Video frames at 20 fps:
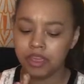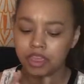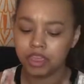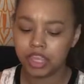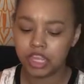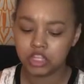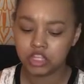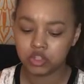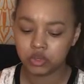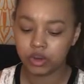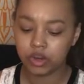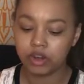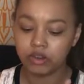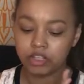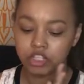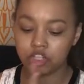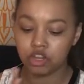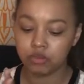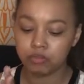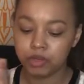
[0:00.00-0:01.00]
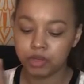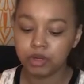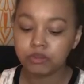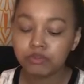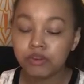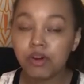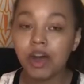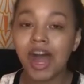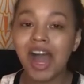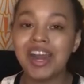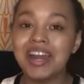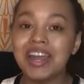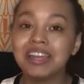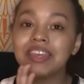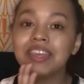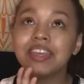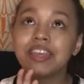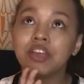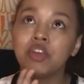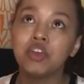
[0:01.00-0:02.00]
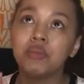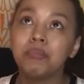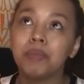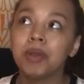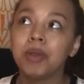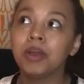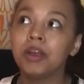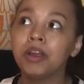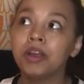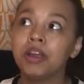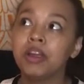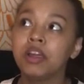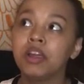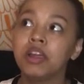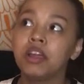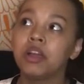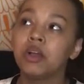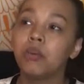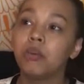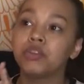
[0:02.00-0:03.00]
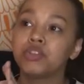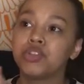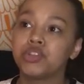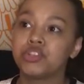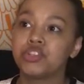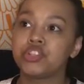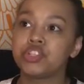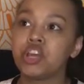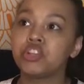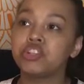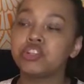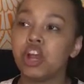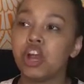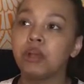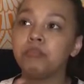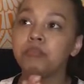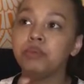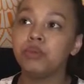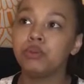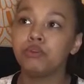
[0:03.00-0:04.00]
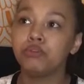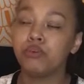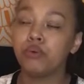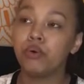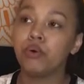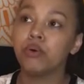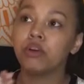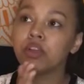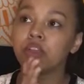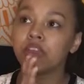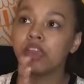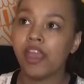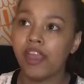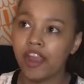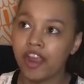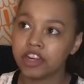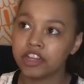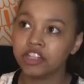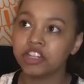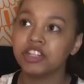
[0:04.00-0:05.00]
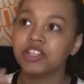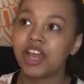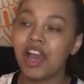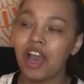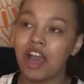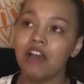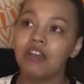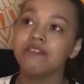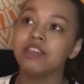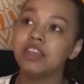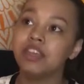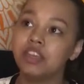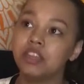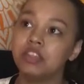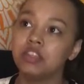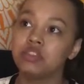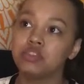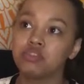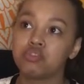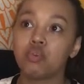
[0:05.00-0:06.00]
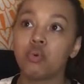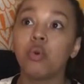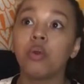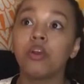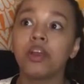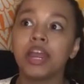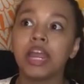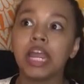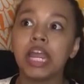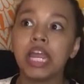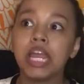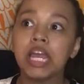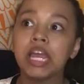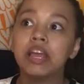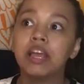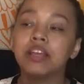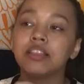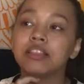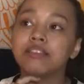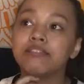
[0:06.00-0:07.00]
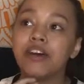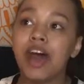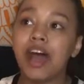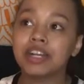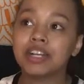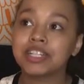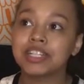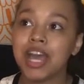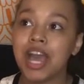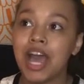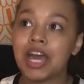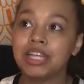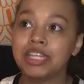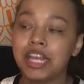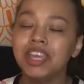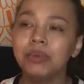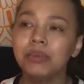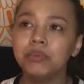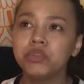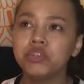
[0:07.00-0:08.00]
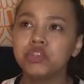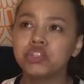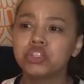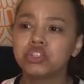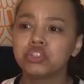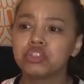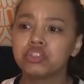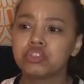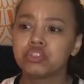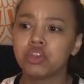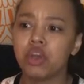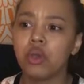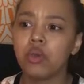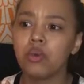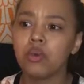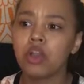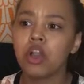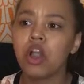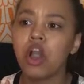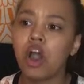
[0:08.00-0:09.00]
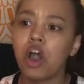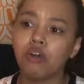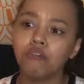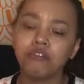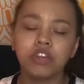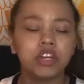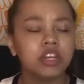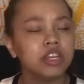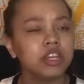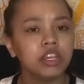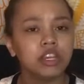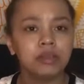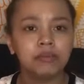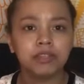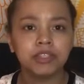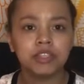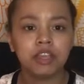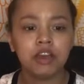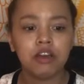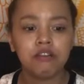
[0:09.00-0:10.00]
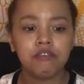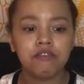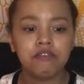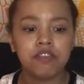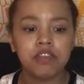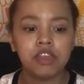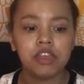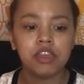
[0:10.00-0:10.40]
This story is so beautiful, and I think Cooper was just such a beautiful character to have in the story. The fact that he was just so confident in himself,